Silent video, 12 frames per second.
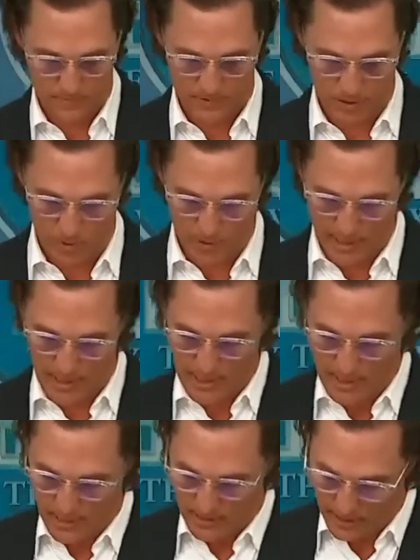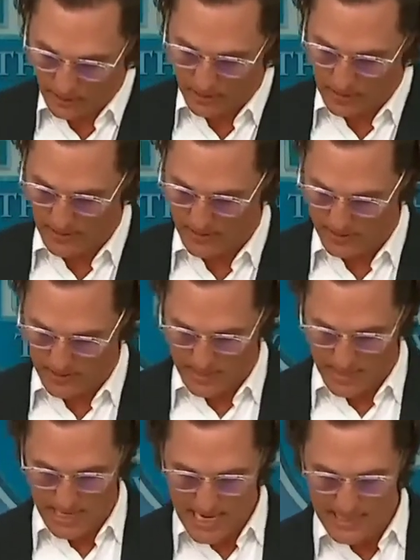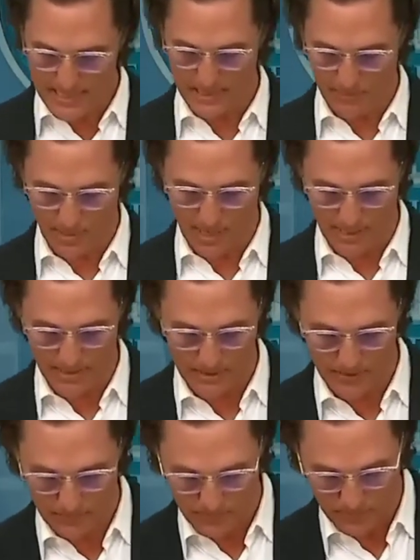so many little innocent bodies